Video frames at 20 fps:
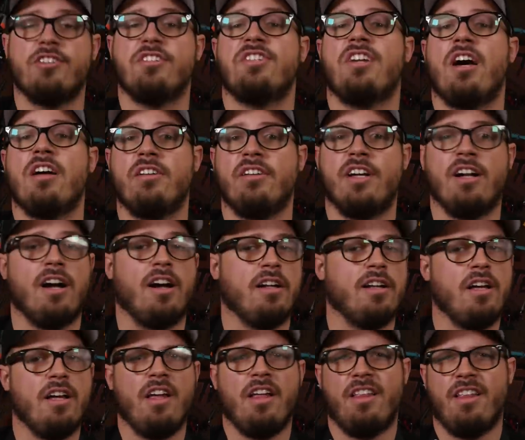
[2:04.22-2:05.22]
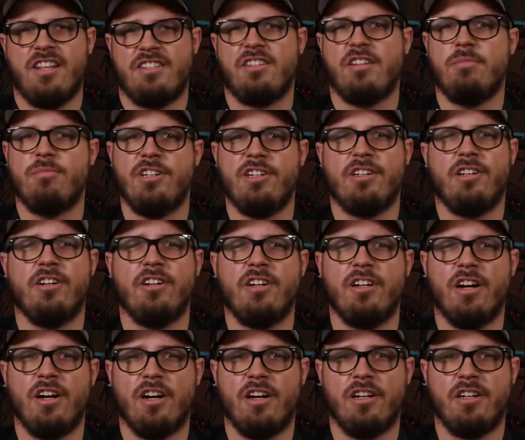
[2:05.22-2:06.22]
you're soldering on, that's going to be a
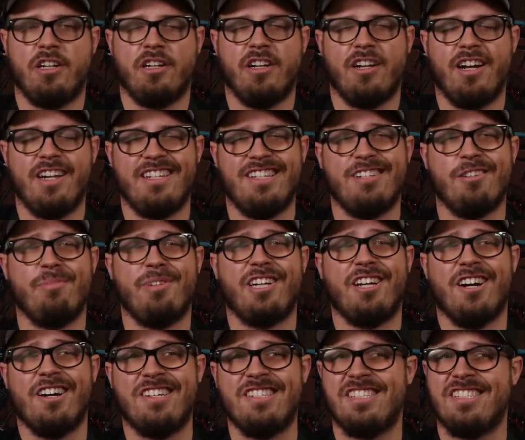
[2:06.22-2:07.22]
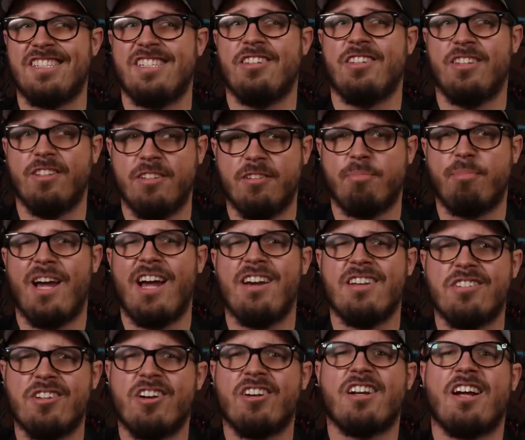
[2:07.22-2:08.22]
good uh, good idea because the
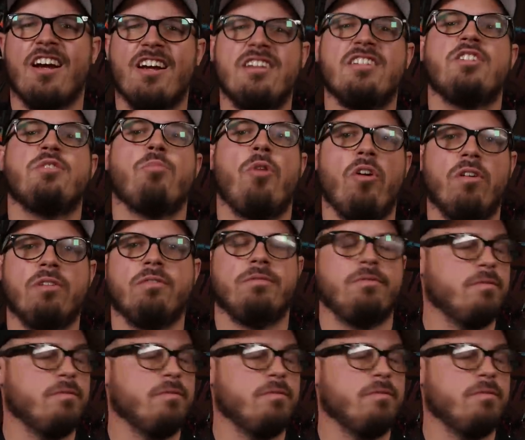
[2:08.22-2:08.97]
pads are kind of small.